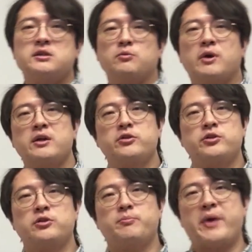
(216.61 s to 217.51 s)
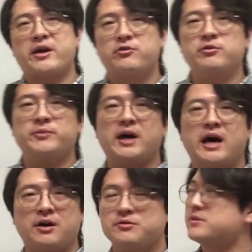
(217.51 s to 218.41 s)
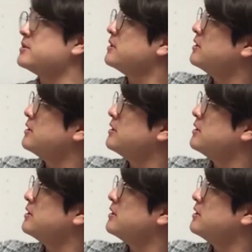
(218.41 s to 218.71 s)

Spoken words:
The one to vacuum the house,